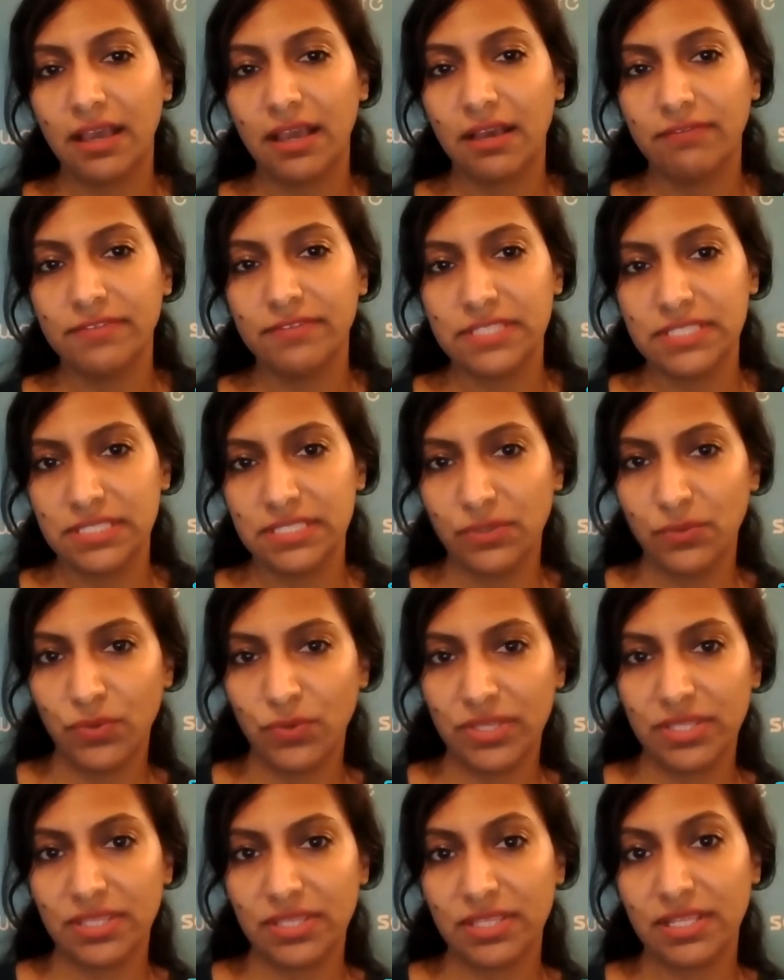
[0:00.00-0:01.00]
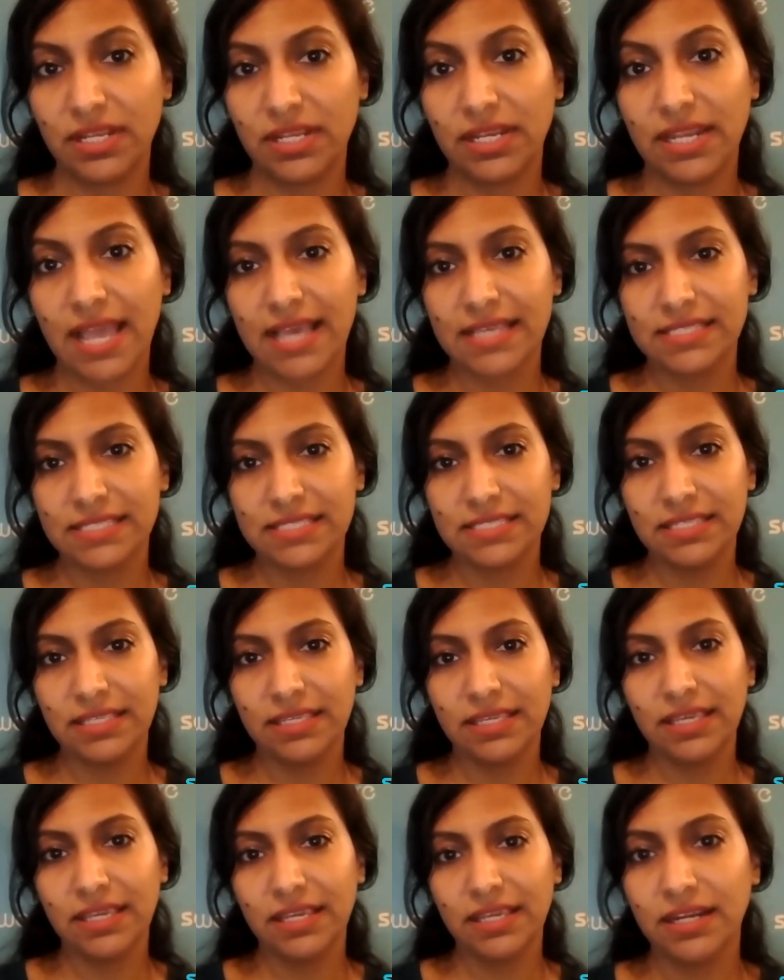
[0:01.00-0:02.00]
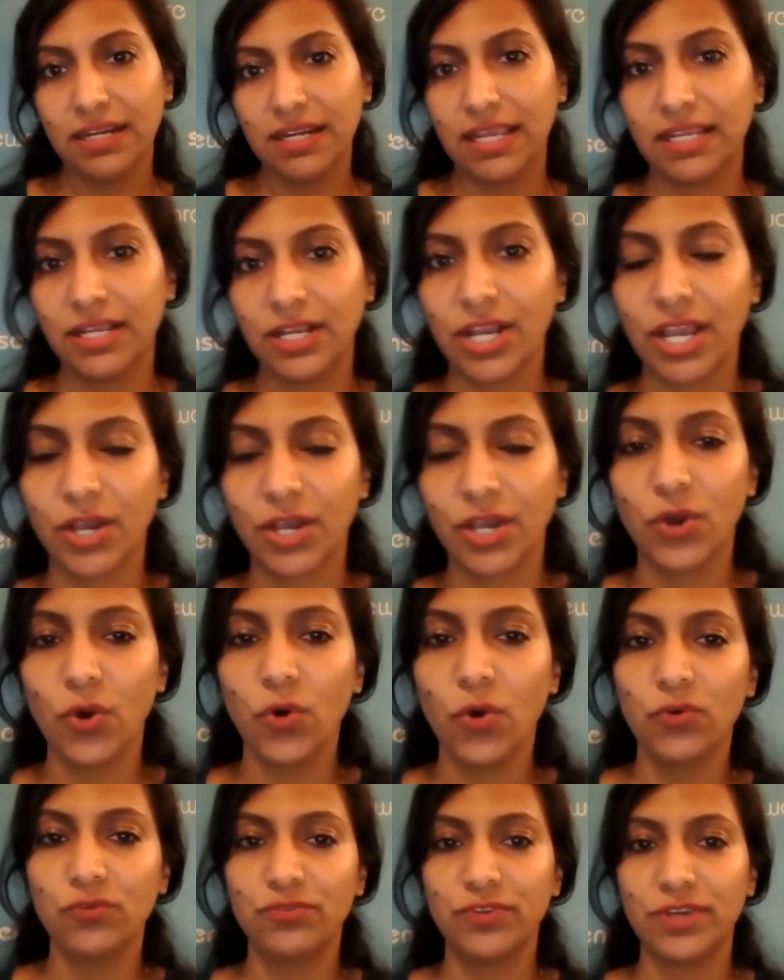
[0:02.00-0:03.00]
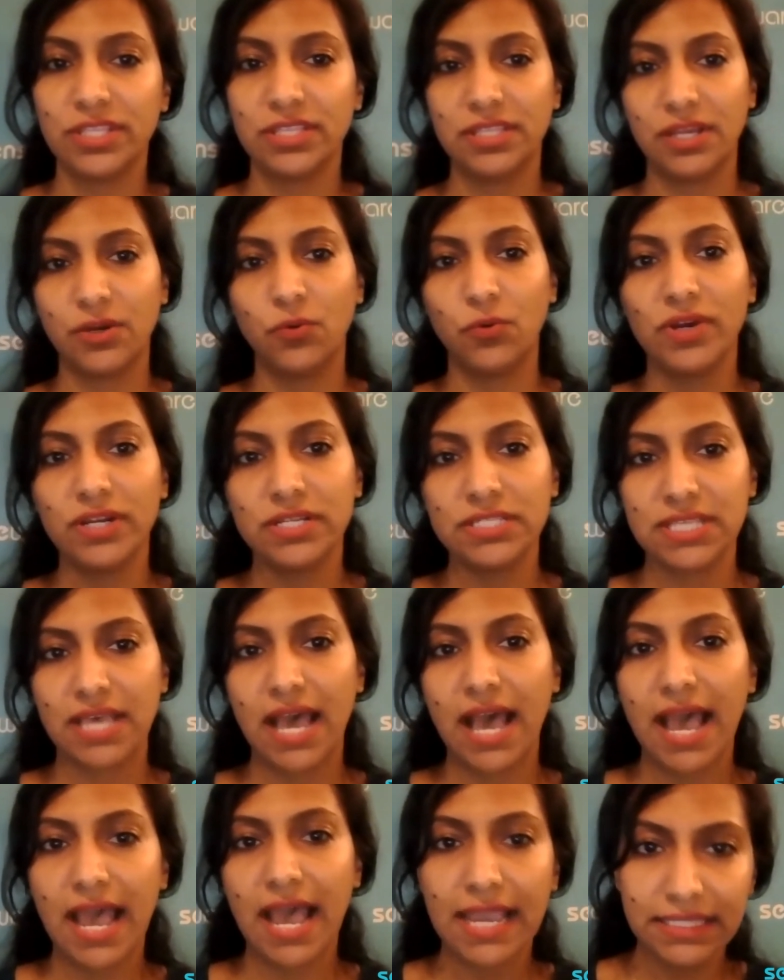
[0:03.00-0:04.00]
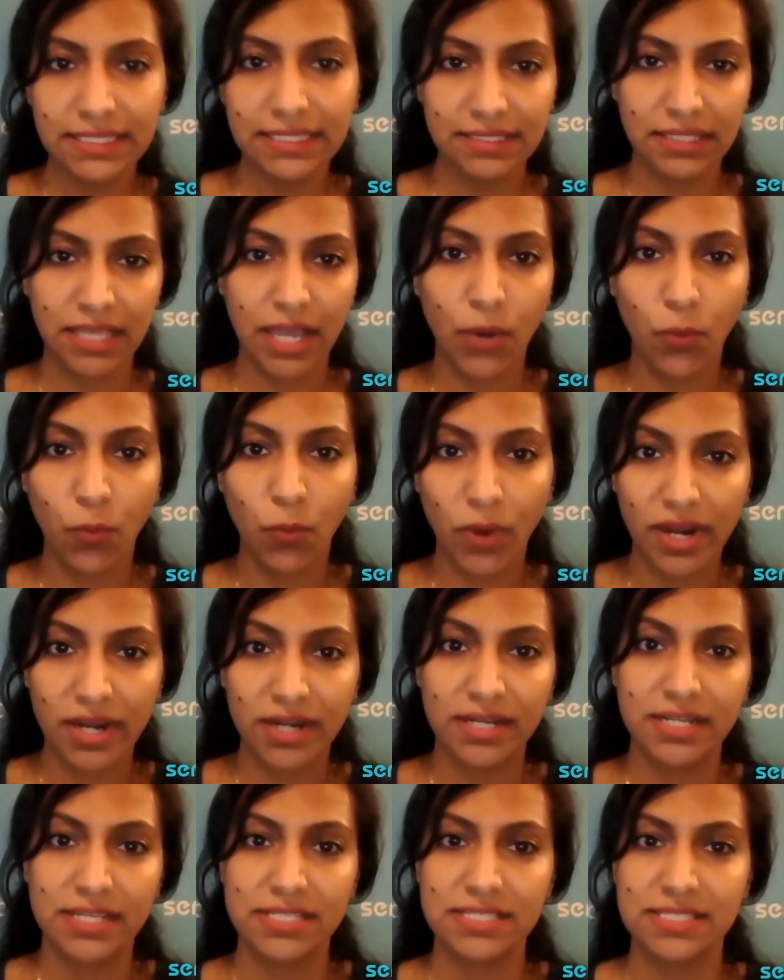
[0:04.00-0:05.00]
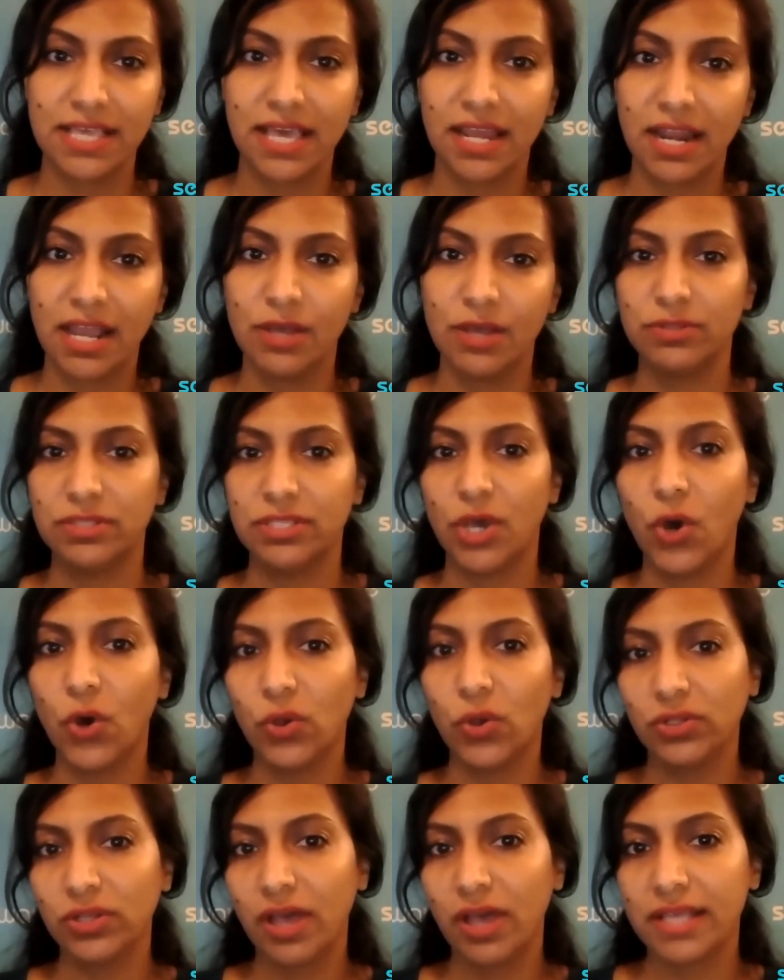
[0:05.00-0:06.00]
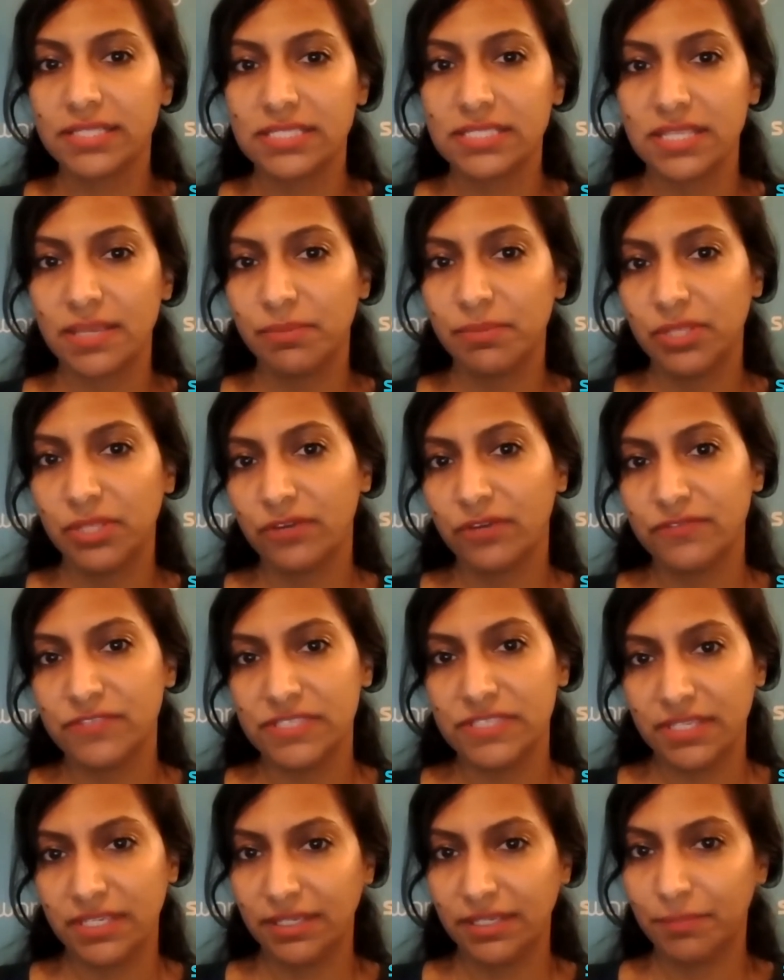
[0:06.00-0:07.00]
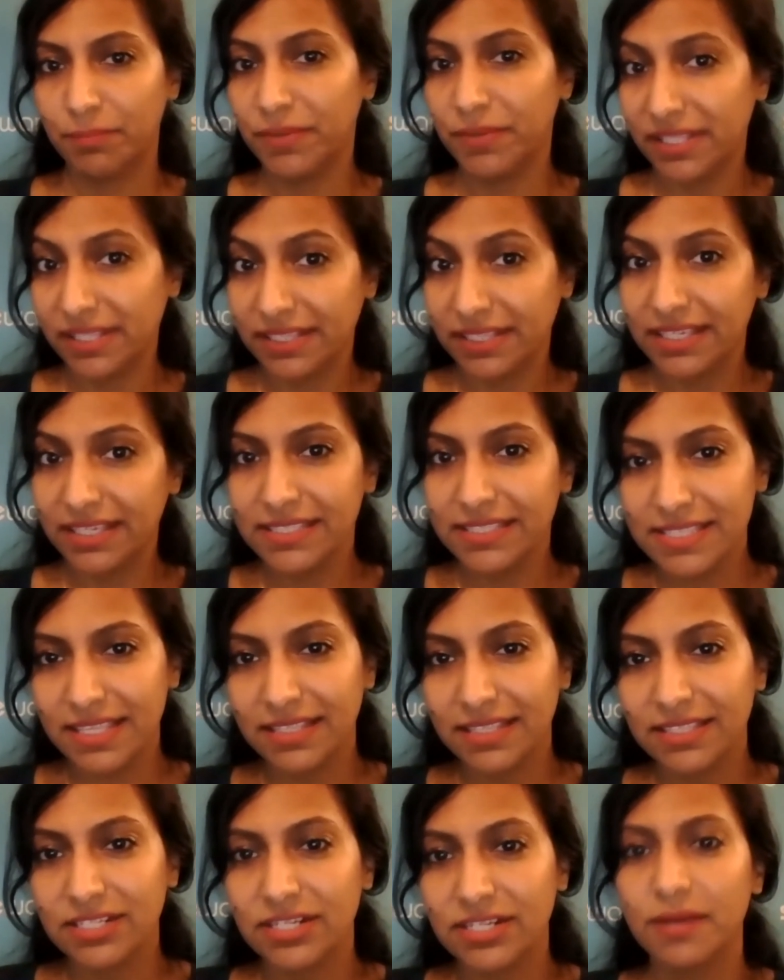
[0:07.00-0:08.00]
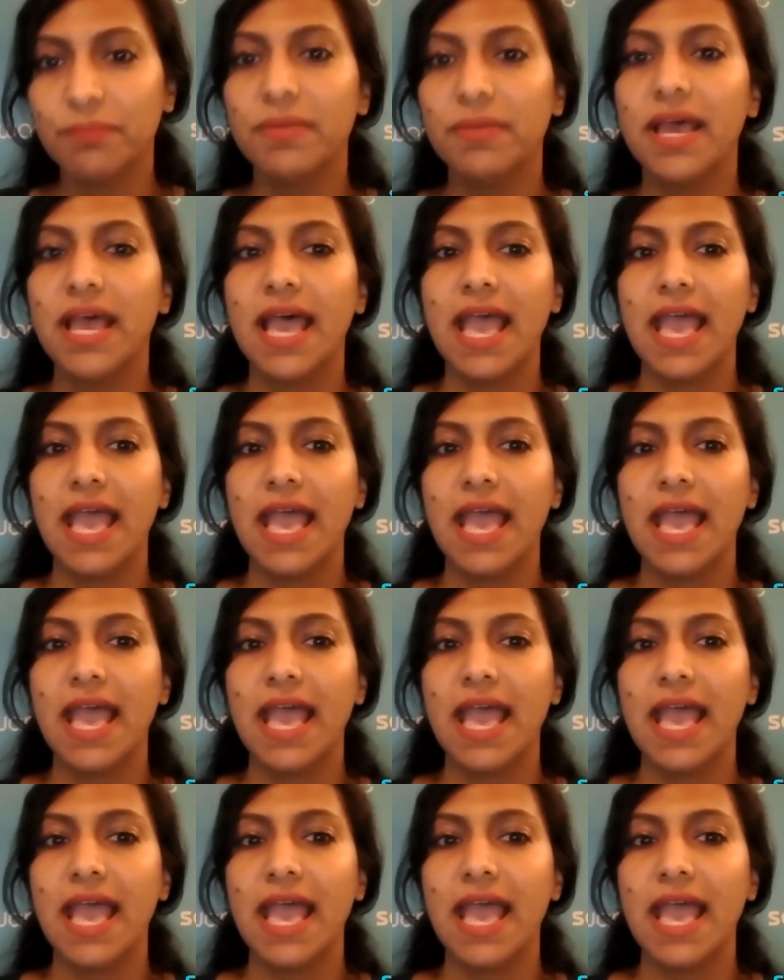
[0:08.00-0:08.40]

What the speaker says: Obviously, with last year and COVID, there was a heightened awareness around the whole concept of sick building syndrome